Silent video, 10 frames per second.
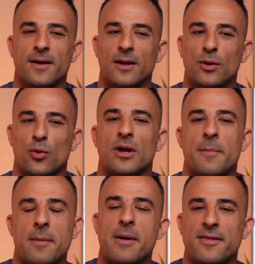Looking at
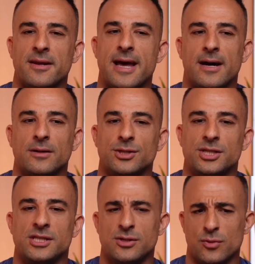my mother now,
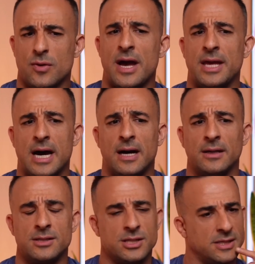she's still quite
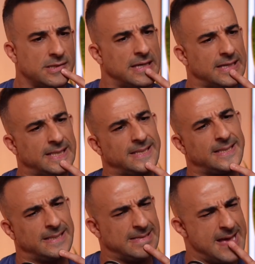young. She's
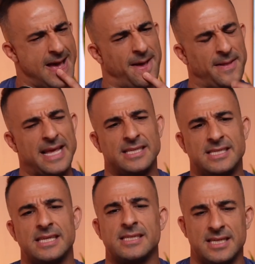late
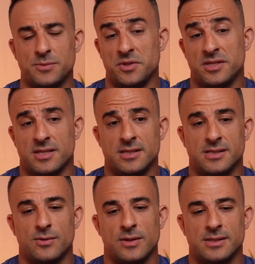60s, which is
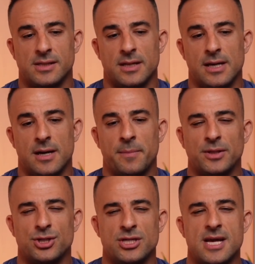still considered young,
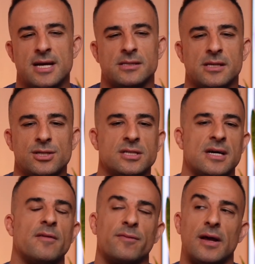but she had such a
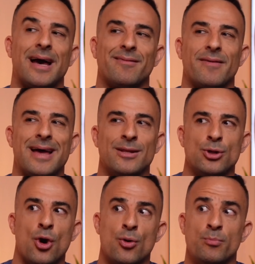tough life
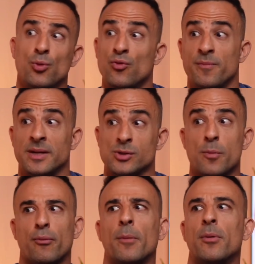and no movement,
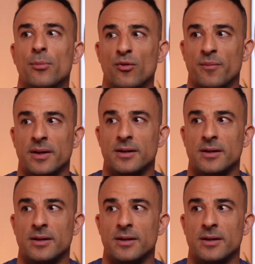no proper movement,